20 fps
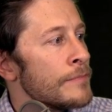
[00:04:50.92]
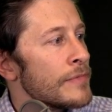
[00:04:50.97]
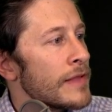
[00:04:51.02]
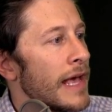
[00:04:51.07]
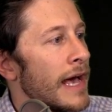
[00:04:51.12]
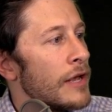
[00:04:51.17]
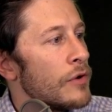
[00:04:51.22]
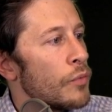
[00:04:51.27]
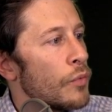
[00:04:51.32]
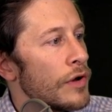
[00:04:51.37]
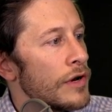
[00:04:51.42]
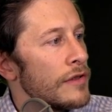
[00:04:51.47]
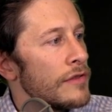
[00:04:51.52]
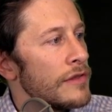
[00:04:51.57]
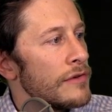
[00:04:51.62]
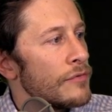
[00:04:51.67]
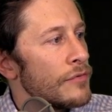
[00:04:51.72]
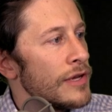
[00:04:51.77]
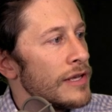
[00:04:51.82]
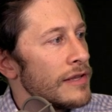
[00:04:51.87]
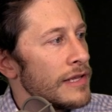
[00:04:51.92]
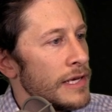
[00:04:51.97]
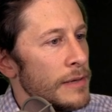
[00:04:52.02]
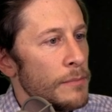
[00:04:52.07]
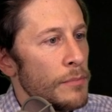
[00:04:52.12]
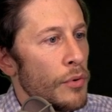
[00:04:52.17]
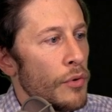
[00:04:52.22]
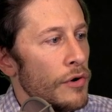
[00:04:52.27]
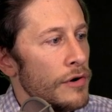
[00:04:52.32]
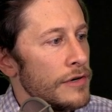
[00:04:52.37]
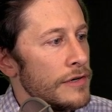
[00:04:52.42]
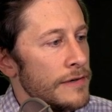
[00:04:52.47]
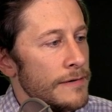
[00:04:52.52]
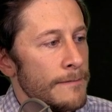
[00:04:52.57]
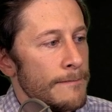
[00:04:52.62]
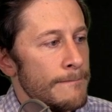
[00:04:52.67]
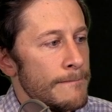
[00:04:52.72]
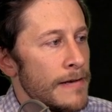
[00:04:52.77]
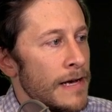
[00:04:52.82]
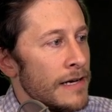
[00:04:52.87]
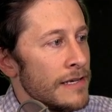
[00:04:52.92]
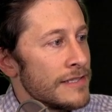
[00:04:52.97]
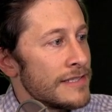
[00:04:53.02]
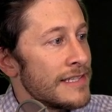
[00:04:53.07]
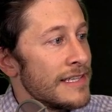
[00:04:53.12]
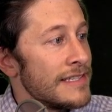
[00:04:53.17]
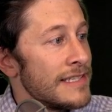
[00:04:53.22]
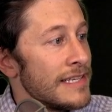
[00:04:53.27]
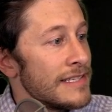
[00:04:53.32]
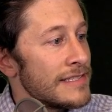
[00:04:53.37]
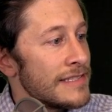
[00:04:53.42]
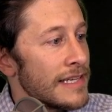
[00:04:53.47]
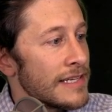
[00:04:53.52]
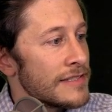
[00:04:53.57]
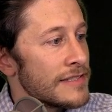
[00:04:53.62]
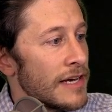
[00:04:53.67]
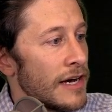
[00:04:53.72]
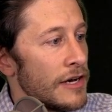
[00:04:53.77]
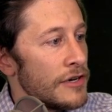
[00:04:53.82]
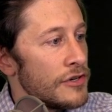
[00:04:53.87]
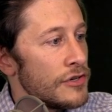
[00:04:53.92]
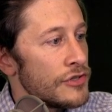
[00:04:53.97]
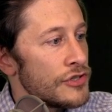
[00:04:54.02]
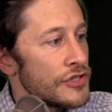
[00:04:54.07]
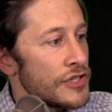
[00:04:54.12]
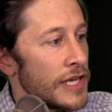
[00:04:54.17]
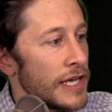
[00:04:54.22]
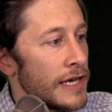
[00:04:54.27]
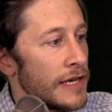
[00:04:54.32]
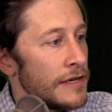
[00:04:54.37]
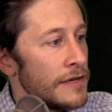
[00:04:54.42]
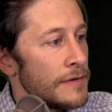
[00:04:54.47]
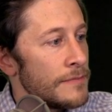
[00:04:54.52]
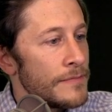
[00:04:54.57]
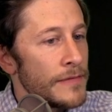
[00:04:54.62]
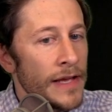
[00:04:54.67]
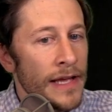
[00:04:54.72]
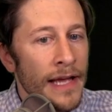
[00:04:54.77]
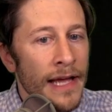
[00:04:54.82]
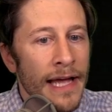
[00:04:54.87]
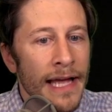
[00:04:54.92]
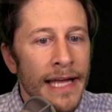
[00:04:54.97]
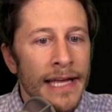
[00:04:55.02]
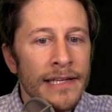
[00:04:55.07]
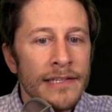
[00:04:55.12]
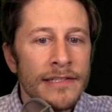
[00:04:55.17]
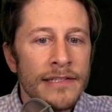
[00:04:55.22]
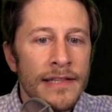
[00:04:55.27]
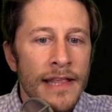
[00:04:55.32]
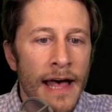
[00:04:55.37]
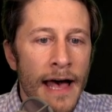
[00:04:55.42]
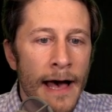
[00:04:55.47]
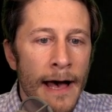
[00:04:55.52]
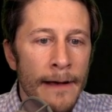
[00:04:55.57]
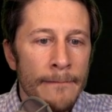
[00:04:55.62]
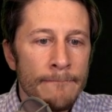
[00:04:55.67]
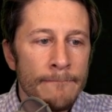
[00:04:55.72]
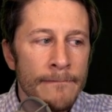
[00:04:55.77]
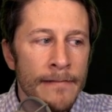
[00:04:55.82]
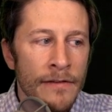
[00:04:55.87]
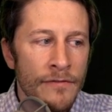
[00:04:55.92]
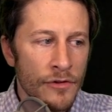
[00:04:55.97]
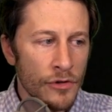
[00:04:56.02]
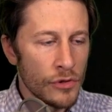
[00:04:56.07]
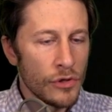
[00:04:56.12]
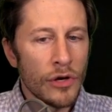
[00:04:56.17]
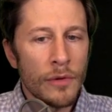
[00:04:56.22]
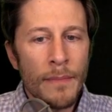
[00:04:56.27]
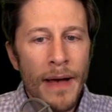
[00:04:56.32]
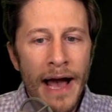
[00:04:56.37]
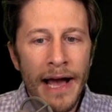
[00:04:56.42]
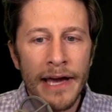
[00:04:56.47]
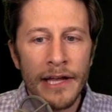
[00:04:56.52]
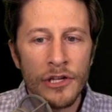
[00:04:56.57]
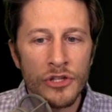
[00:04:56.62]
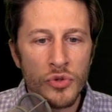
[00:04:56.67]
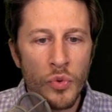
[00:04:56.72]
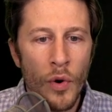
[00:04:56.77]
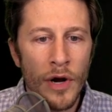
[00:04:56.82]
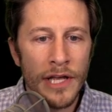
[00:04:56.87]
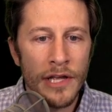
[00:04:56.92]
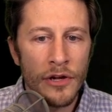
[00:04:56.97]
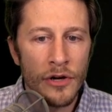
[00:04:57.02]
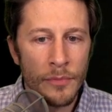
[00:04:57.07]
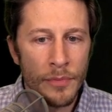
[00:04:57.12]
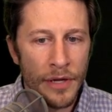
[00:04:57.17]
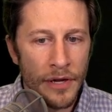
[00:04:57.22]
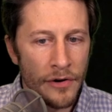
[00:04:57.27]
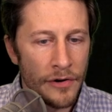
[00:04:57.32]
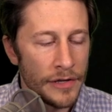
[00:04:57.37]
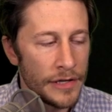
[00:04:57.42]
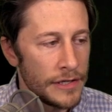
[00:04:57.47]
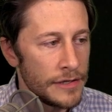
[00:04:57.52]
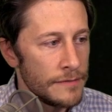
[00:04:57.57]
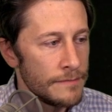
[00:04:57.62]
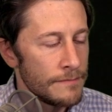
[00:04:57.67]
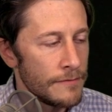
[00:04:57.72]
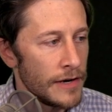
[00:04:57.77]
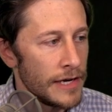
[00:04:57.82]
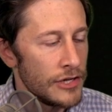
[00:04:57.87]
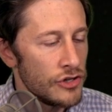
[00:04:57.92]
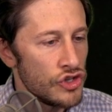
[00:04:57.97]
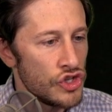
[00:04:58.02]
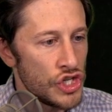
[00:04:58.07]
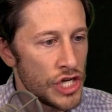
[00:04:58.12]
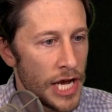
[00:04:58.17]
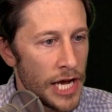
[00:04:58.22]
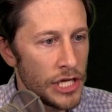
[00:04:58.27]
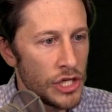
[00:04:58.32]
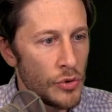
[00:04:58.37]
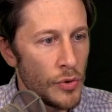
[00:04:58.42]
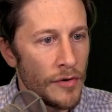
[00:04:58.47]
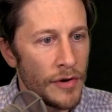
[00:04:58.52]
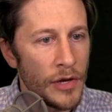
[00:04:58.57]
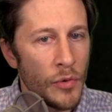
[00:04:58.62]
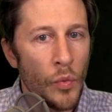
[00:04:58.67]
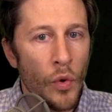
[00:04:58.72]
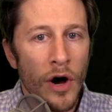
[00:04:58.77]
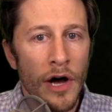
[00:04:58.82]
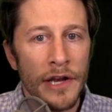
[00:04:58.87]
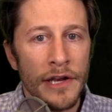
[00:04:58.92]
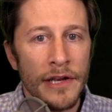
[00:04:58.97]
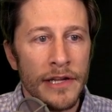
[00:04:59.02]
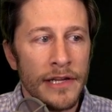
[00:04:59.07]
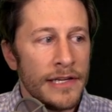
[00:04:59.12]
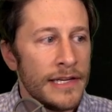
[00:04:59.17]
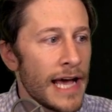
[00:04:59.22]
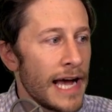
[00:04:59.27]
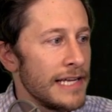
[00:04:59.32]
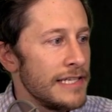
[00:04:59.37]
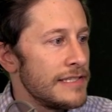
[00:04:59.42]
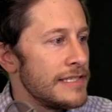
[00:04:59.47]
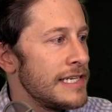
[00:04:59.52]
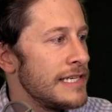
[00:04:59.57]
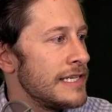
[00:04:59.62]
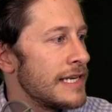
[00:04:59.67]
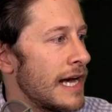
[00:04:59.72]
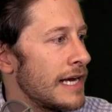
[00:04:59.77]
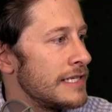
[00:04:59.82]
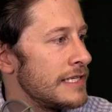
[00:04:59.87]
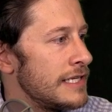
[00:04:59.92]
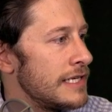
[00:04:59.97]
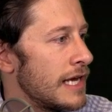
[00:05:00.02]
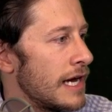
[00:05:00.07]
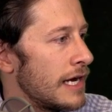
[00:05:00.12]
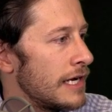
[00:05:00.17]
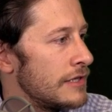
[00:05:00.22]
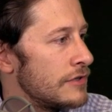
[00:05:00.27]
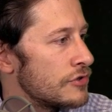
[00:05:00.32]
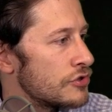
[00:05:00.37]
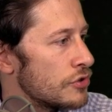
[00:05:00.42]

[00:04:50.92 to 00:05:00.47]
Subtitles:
And one of the really important statistics to understand is that if you look back at a 20-year period, right? January 1, 1999.